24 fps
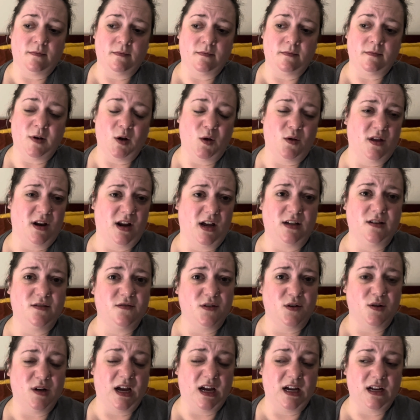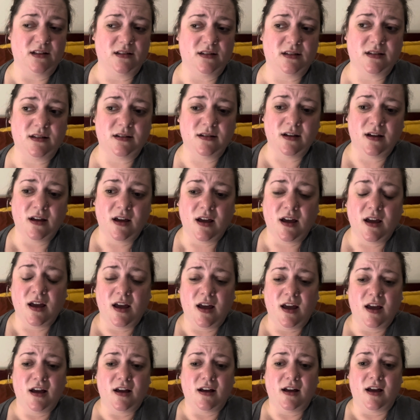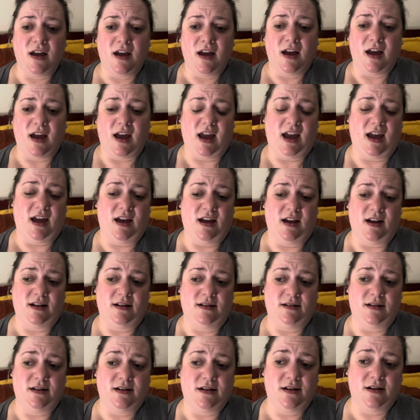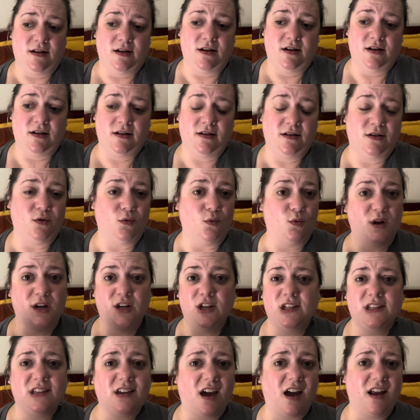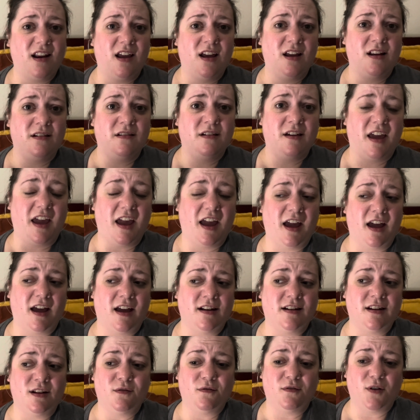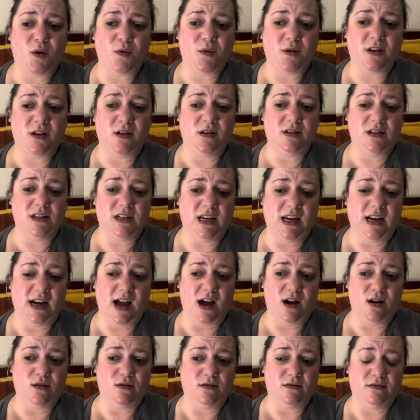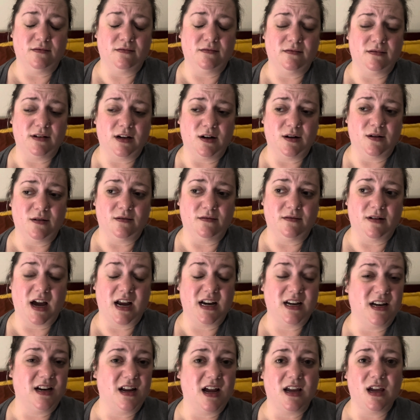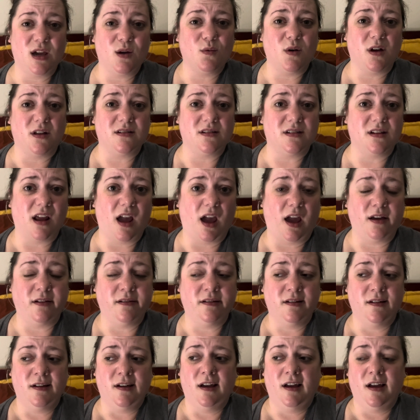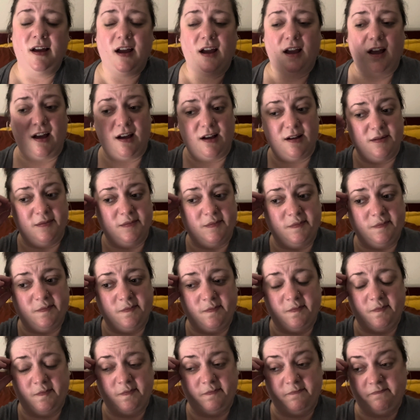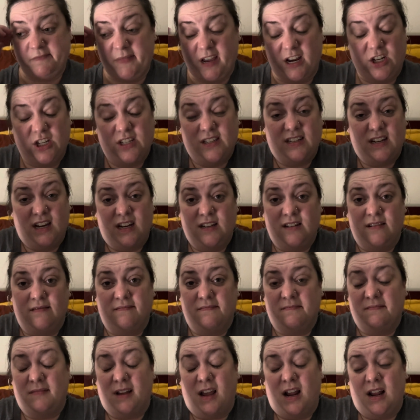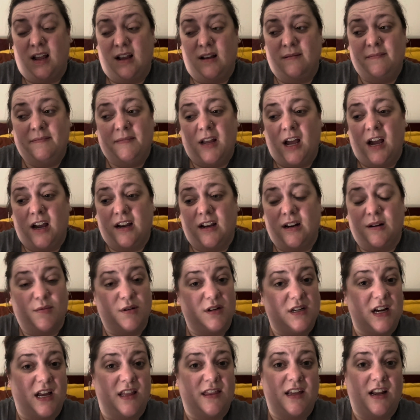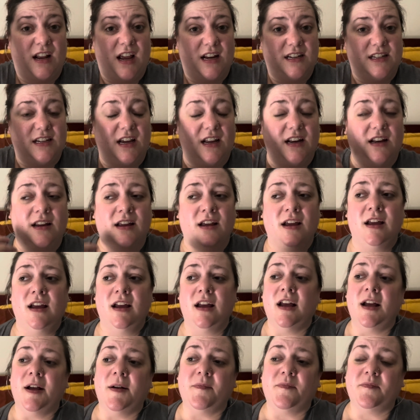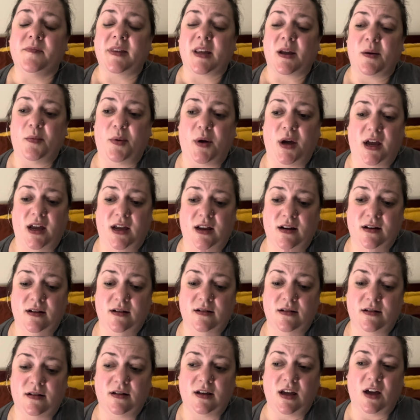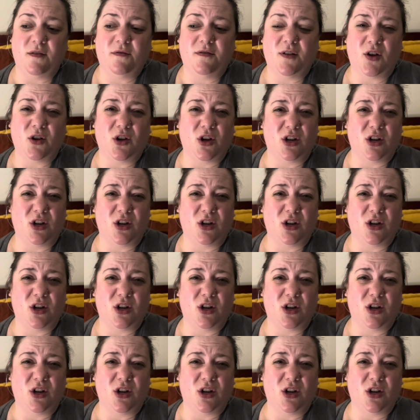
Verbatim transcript: know, the next few nights. And we just got in, and it felt really good to get out. You know, I did not eat well today. I just didn't, and I'm not gonna pretend that I did, but it felt